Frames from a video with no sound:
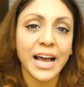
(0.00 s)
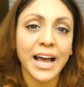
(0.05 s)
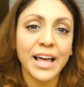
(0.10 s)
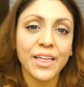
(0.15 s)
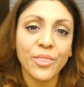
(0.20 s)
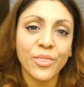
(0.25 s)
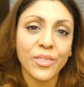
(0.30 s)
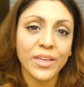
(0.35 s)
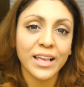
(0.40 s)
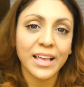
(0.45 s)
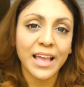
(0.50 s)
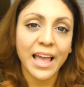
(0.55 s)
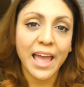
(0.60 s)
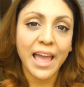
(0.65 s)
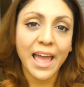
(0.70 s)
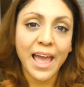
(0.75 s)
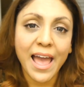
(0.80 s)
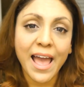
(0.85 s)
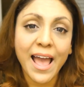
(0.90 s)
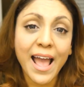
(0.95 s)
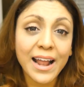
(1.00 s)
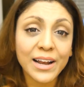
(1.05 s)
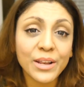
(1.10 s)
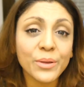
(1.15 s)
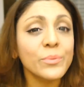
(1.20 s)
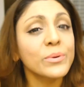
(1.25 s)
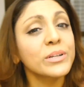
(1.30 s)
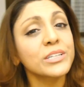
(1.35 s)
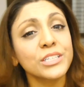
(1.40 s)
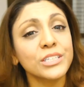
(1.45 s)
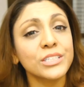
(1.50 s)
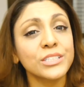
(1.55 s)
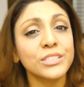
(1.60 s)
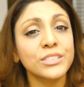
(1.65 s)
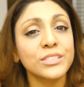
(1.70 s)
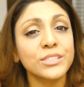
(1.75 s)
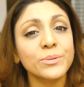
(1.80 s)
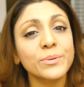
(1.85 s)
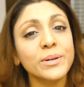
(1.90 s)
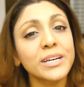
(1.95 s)
I think anyone can
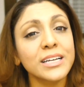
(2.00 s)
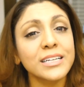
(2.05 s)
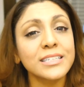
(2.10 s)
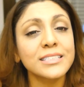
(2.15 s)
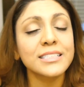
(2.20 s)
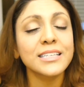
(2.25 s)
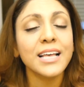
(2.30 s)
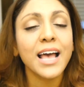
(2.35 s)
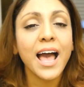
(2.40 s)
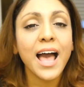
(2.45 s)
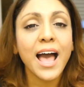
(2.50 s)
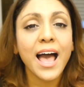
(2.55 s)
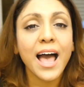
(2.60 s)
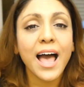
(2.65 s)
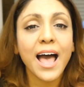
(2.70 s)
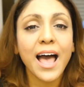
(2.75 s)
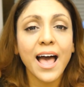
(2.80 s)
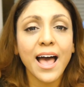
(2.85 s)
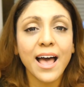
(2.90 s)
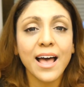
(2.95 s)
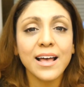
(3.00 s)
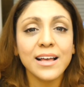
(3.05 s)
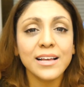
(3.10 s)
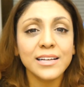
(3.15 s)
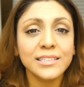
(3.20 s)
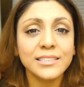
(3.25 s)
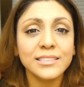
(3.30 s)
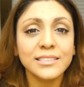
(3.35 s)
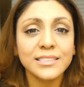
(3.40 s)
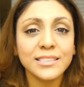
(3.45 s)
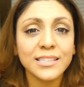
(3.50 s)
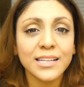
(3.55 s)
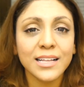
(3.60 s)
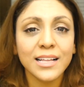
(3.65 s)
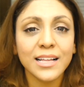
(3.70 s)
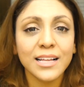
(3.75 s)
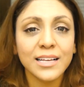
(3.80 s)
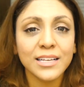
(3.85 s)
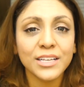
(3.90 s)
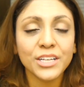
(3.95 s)
do it, and
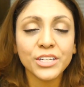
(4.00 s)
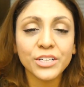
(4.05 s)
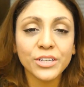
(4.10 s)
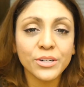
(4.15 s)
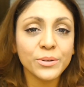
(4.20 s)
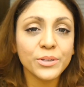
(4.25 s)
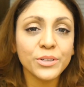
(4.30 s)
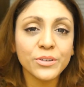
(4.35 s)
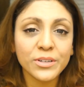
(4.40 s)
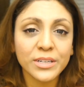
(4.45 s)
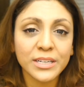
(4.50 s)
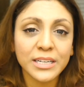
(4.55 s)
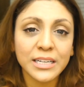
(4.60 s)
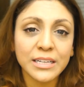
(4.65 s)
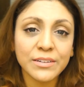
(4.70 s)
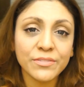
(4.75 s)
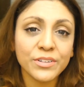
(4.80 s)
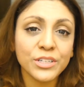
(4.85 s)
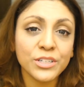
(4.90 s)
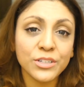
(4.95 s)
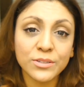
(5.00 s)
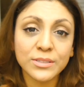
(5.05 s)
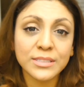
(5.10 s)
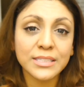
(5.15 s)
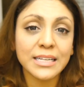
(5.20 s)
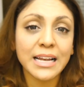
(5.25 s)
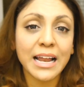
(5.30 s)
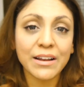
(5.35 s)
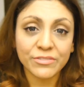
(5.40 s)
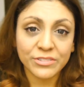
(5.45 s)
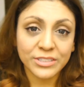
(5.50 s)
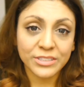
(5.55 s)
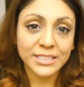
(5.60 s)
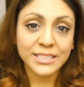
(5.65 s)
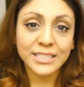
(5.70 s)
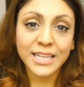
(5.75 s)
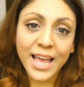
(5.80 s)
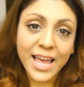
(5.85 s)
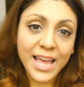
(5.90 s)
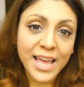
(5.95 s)
you know, you can even use it every
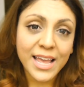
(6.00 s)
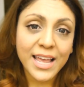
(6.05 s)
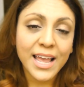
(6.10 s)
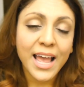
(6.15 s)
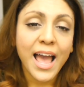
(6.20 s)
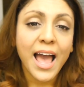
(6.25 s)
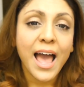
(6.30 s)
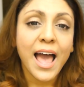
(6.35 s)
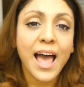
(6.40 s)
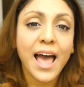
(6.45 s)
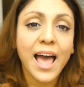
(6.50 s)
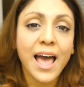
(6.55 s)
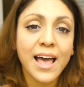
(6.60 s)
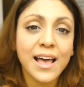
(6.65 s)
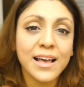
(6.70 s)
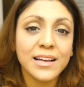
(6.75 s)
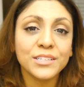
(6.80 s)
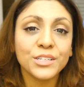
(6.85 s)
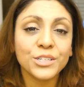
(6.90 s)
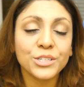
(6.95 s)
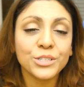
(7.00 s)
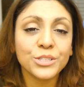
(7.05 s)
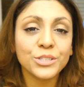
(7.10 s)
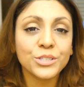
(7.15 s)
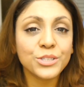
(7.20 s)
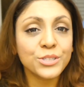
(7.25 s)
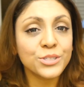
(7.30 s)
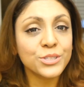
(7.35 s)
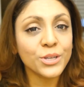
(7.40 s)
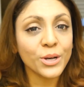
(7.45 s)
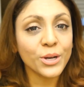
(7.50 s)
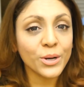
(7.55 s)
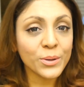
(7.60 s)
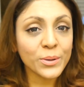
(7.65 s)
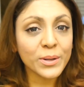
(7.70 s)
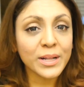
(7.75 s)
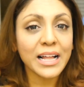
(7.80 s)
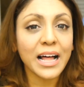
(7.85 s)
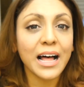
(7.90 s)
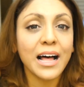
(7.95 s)
day. And
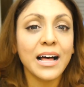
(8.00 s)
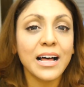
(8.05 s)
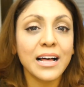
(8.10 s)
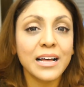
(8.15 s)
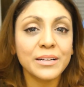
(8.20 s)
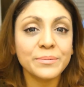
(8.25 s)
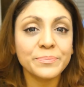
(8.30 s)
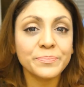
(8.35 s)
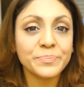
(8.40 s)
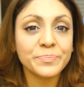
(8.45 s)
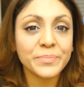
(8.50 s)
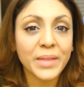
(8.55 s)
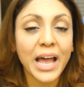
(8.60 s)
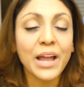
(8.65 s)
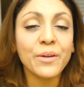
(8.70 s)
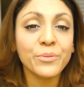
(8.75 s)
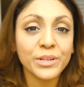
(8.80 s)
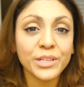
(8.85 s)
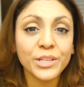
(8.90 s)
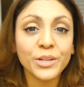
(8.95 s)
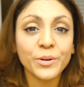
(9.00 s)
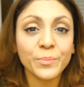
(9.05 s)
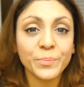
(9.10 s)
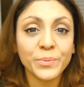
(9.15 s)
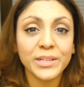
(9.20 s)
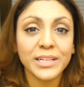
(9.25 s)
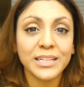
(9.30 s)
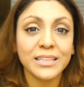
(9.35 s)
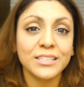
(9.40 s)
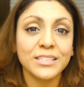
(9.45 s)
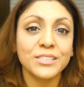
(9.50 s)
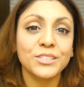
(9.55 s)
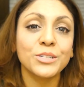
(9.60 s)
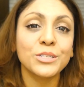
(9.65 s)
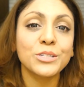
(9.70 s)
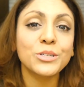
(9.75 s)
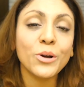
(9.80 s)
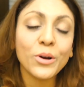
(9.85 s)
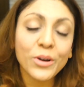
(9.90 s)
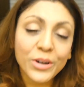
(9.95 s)
so I really hope you like this
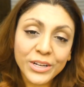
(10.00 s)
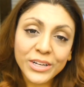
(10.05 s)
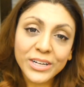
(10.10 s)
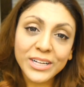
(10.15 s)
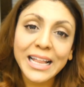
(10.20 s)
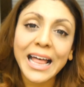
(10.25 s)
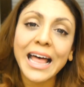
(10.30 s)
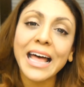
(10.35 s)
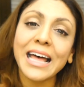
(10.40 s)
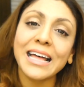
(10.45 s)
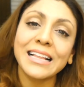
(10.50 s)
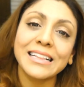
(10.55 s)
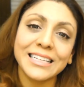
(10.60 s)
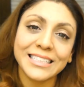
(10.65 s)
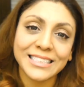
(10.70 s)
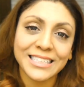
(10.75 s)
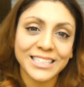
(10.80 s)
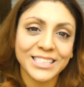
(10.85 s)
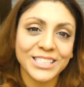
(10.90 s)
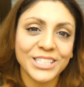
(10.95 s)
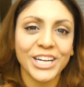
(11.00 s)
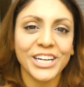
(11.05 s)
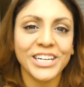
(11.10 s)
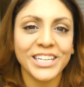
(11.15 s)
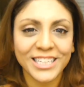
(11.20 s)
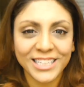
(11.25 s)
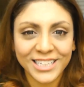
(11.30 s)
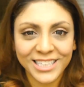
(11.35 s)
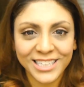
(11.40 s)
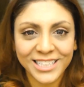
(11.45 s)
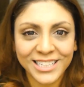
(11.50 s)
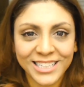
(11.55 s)
tutorial, and let's get started.